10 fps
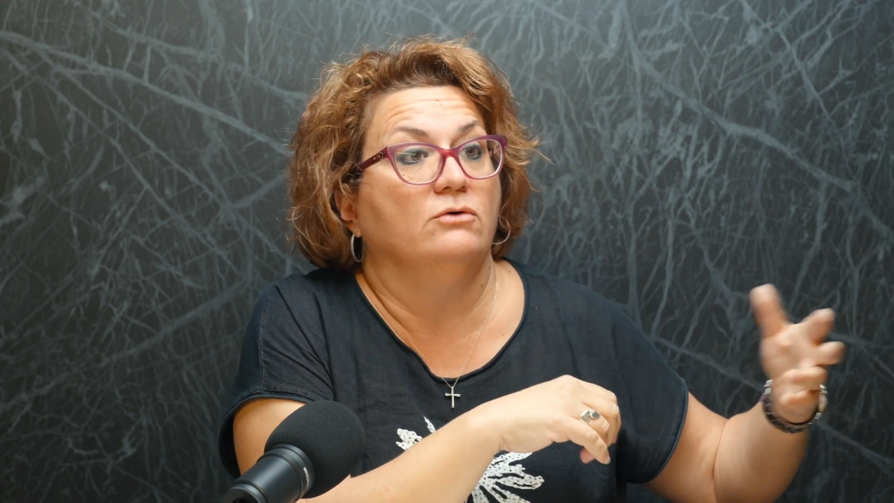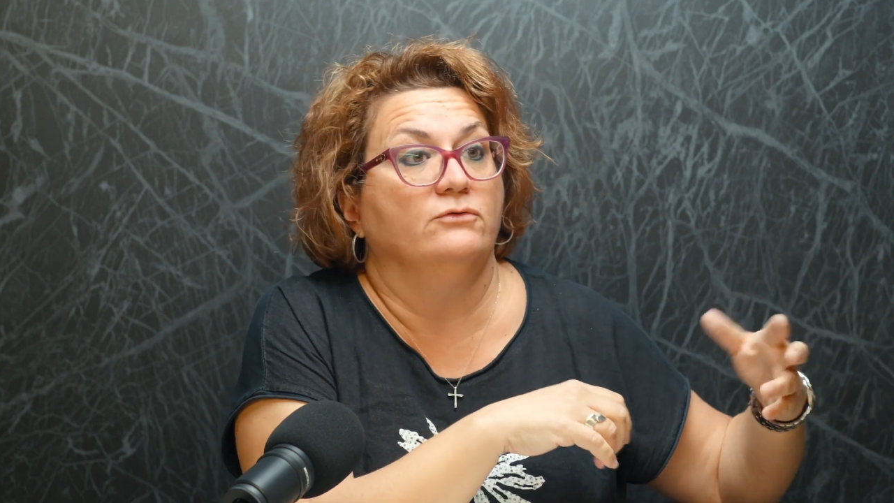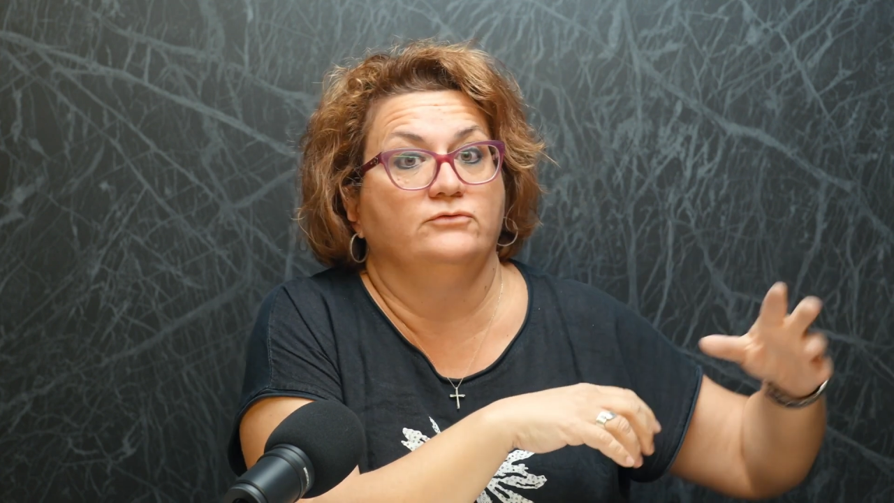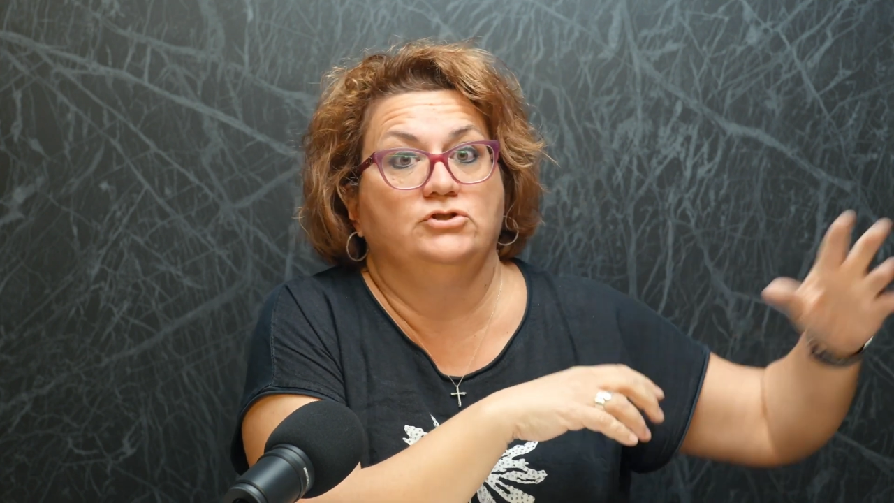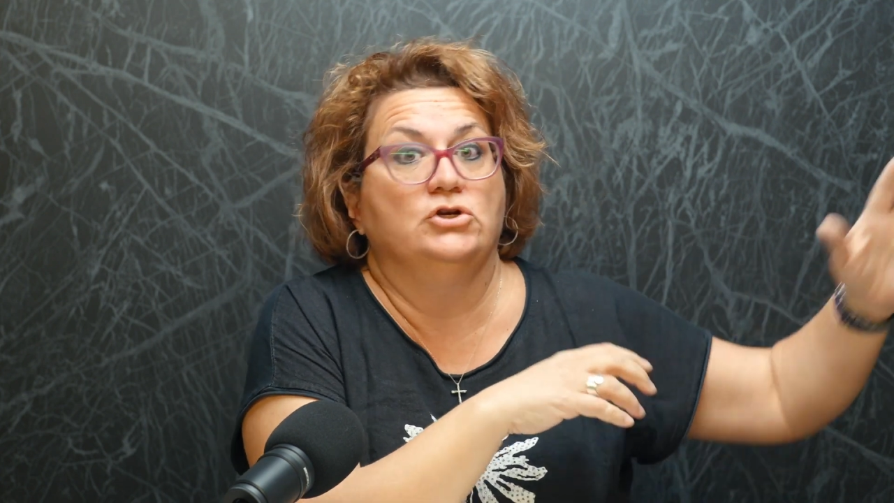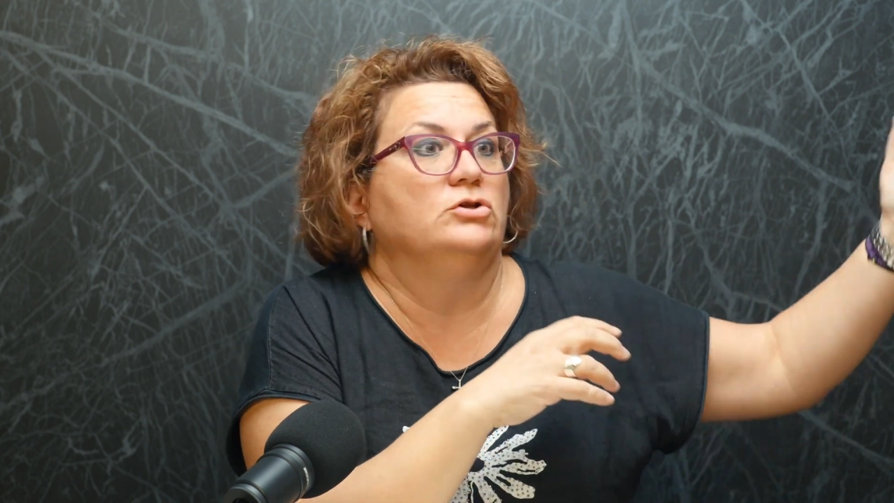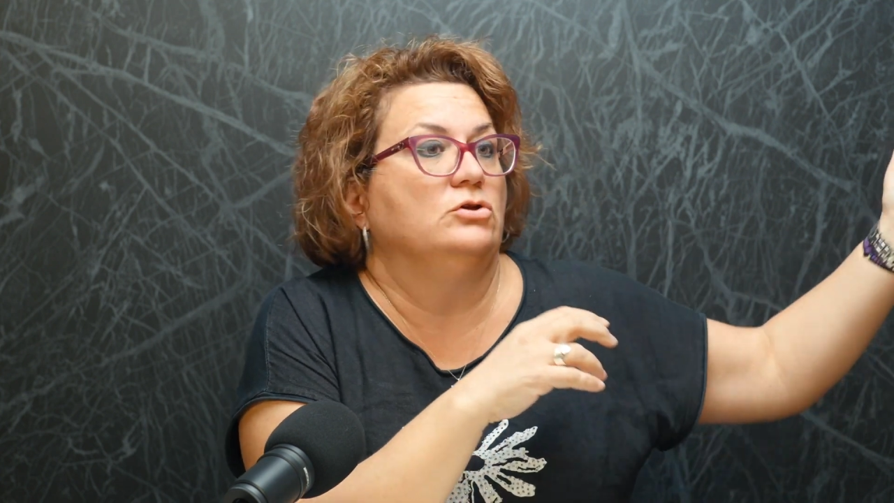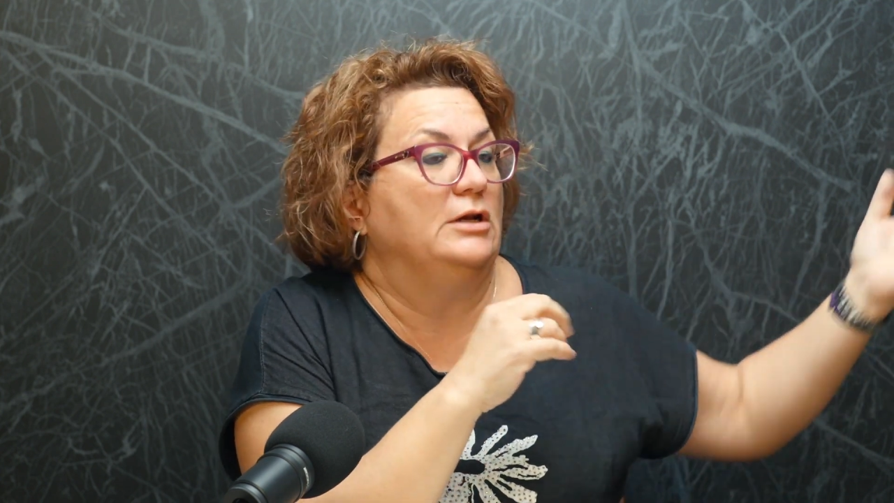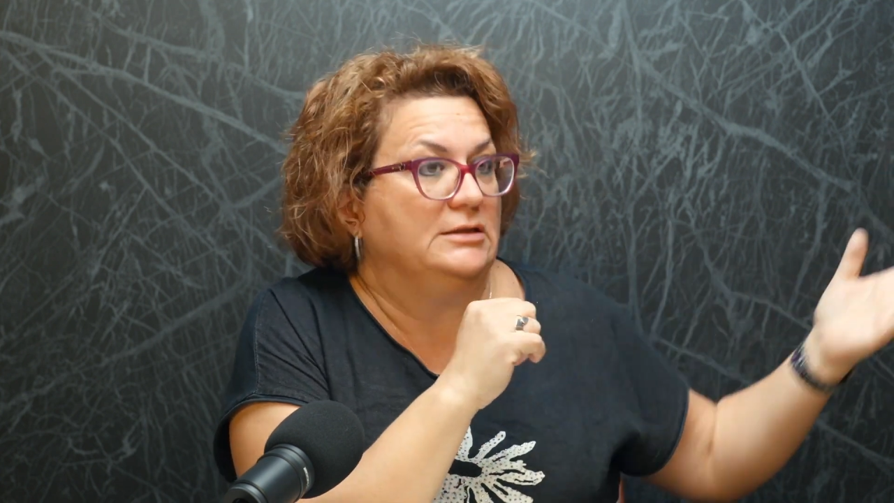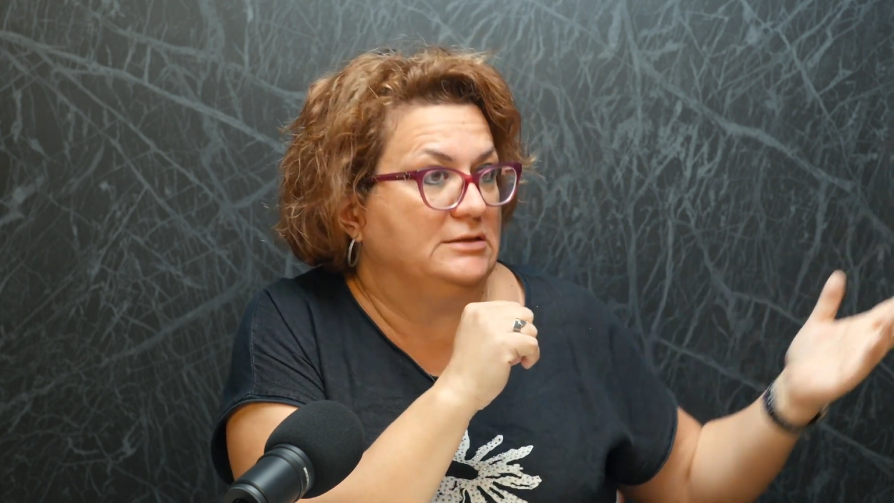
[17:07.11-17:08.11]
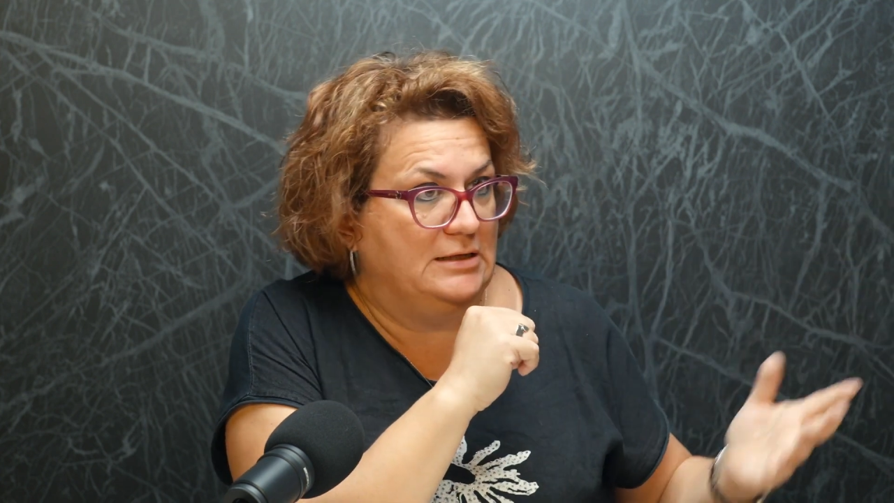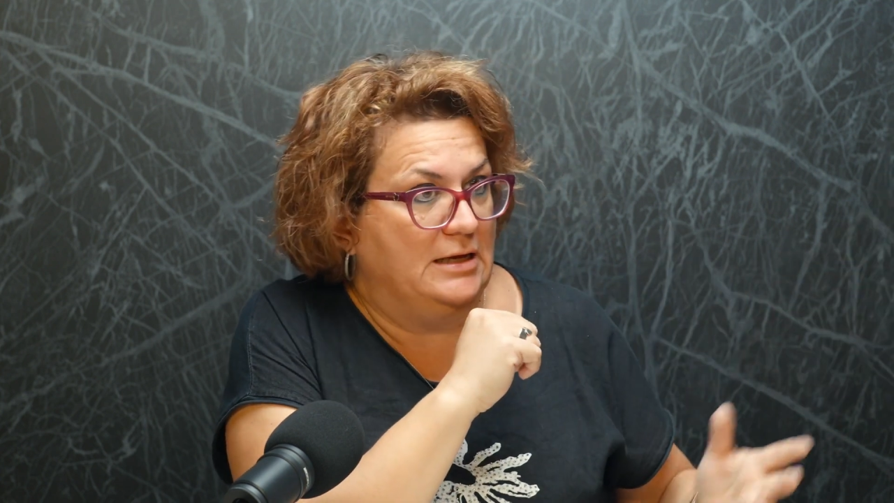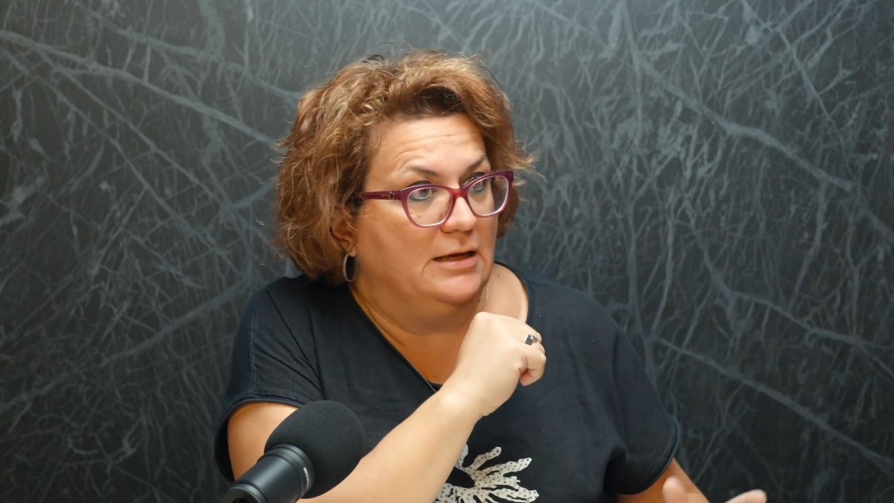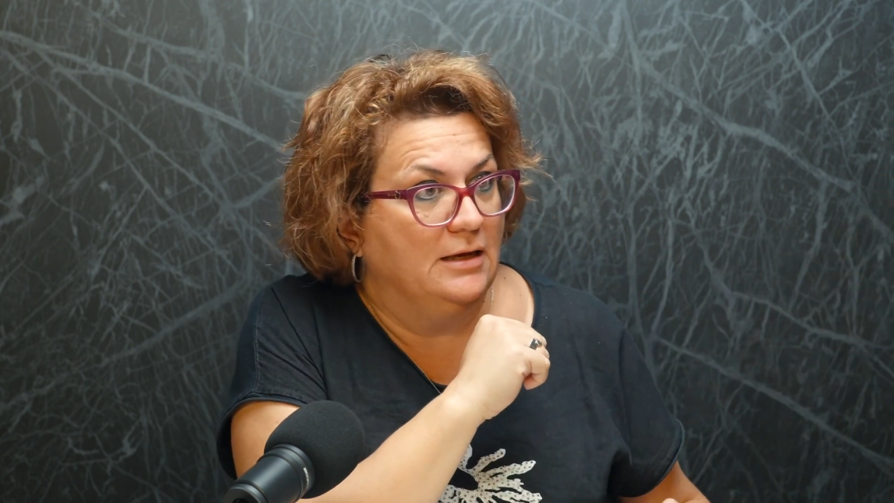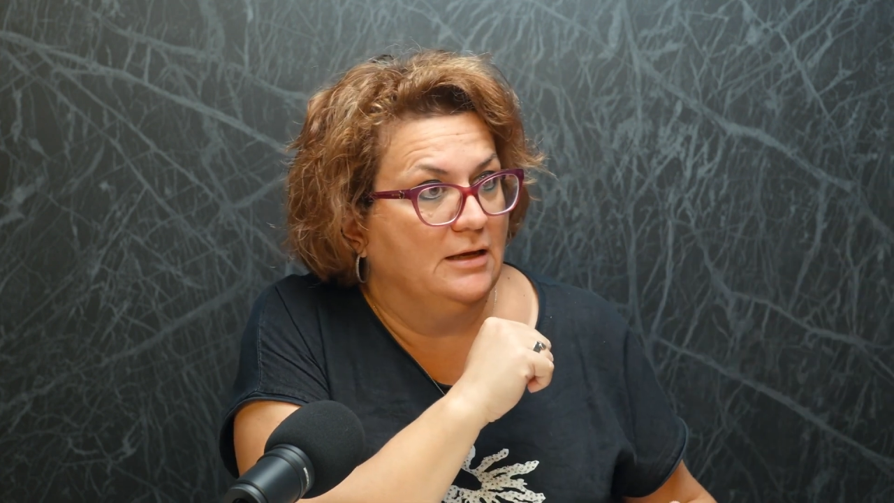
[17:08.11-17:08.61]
of Giotto, let's say.